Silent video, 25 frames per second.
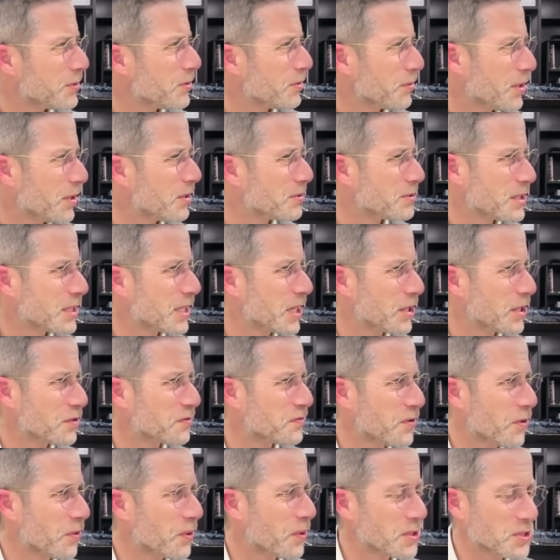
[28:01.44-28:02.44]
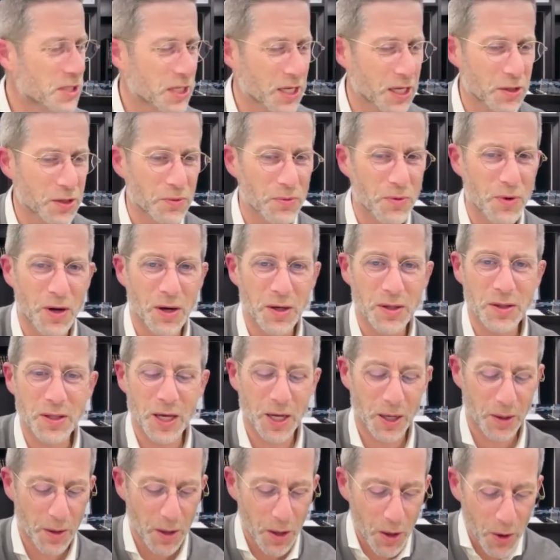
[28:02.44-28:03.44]
you're altogether focusing on the wrong
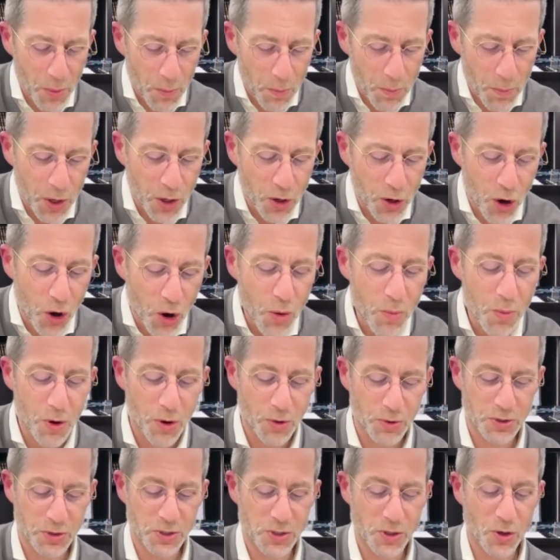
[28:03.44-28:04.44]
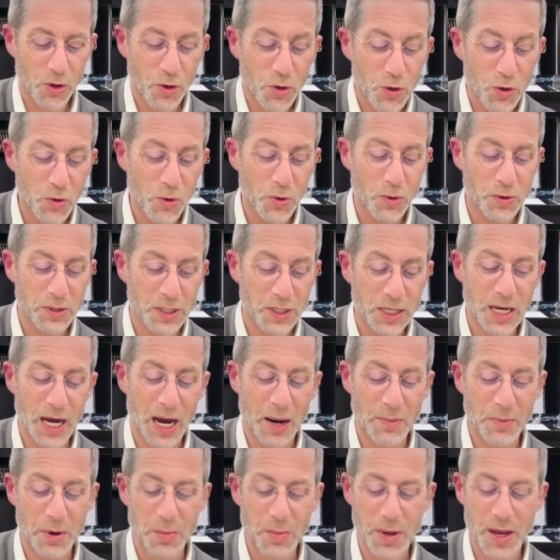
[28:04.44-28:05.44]
thing. Mekomos hu de
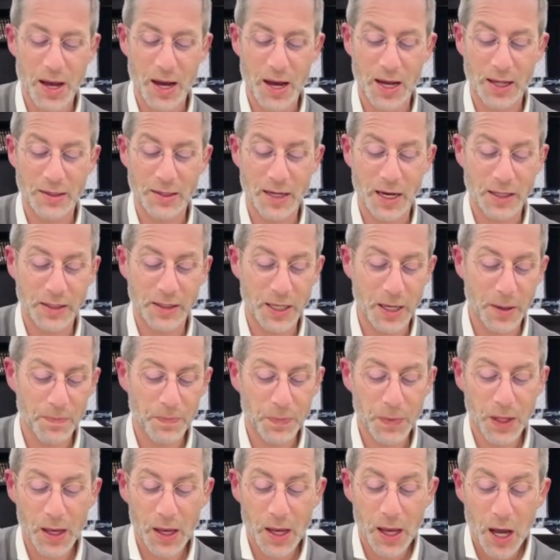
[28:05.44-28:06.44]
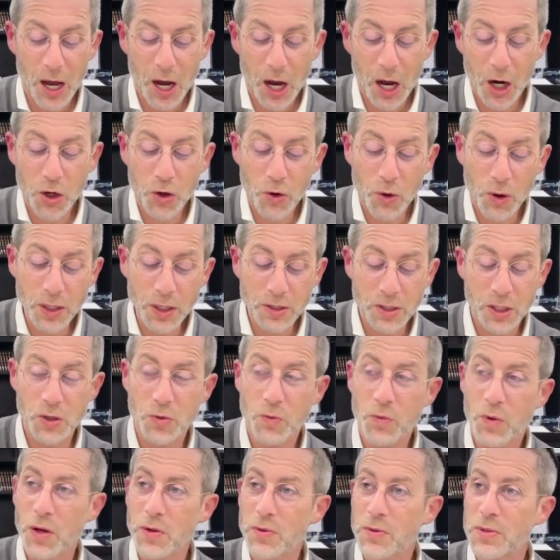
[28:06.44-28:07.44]
gamri me'ahadade. According to the
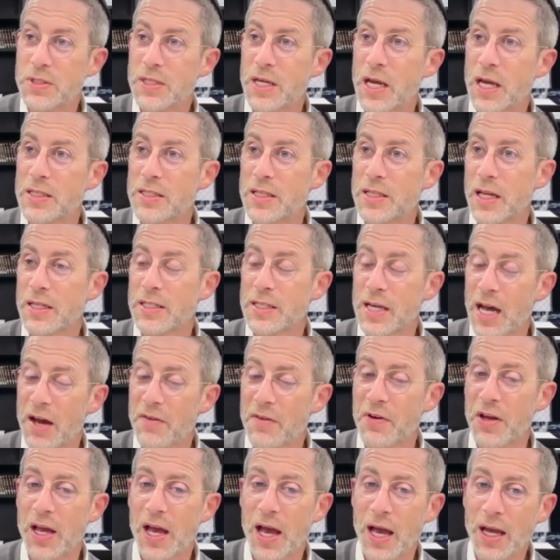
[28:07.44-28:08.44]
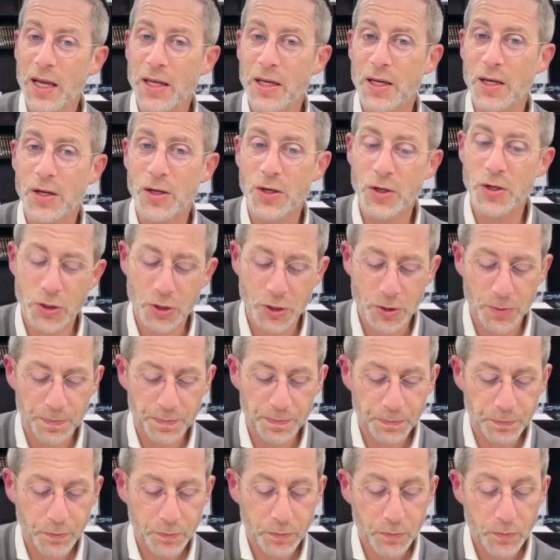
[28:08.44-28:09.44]
one who says that it's have hekesh,
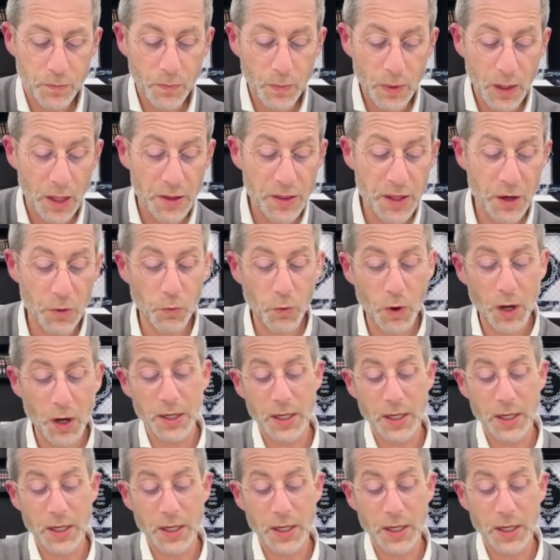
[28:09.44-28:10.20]
then